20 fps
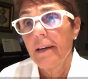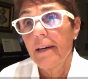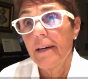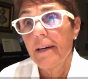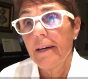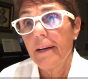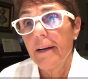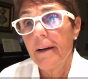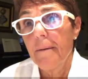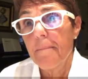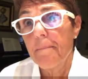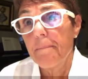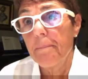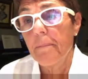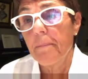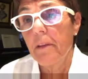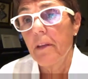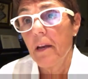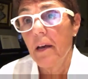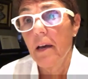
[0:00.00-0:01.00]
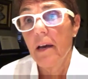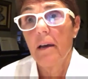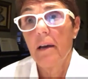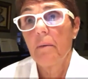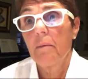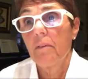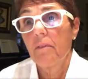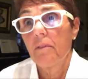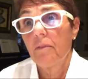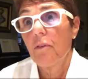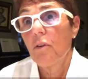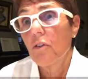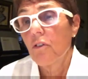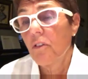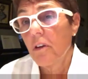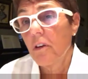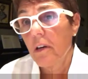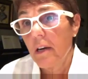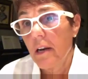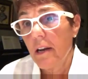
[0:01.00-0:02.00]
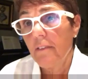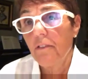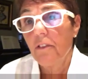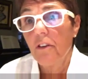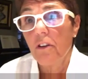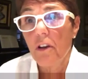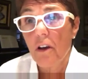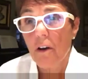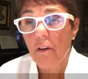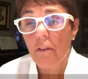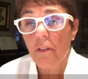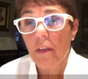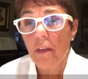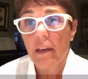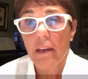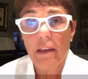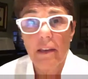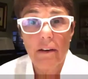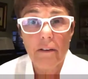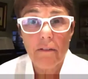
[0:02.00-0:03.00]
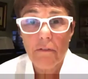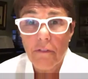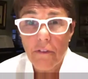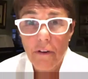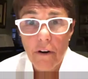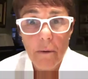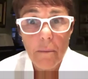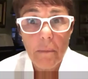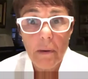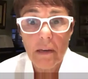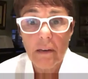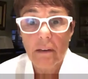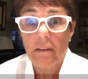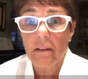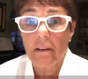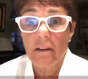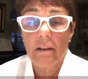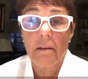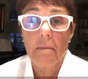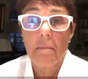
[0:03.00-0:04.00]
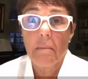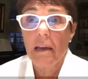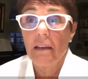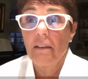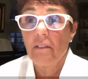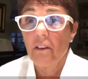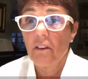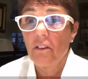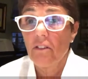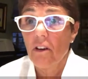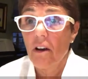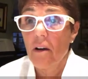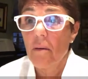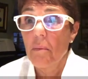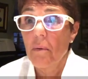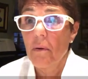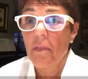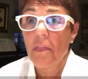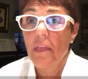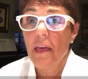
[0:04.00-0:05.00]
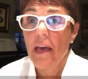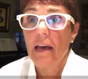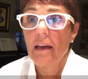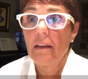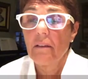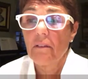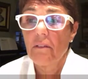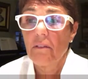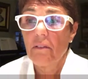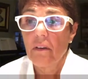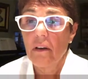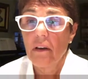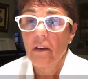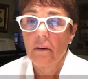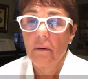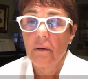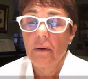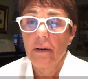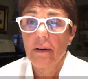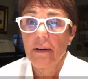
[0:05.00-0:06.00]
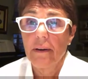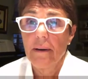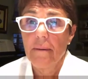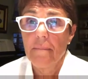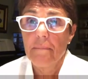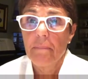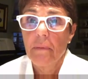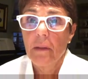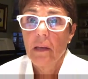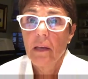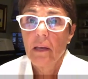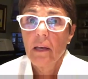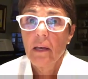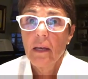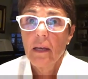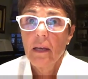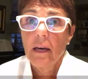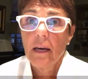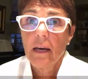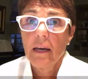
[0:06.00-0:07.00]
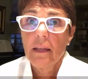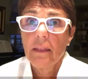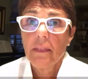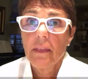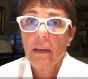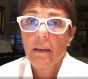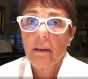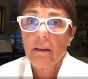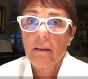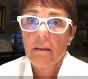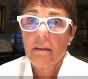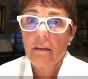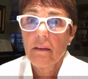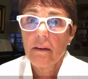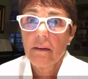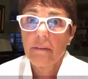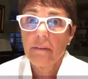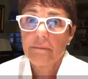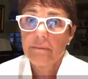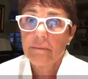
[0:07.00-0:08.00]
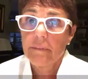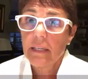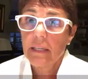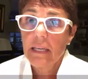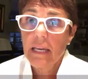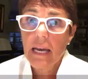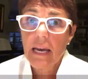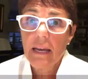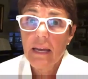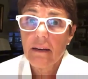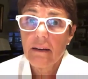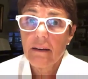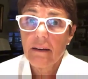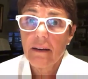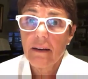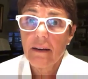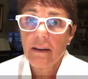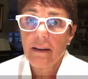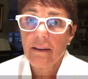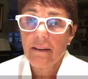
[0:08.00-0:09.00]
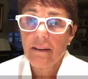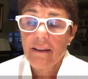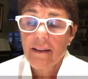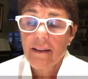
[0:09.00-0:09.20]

Um, you know, I was fortunate enough to go there. Ian Froman did an amazing job with that. So um, I think, you know, again, uh,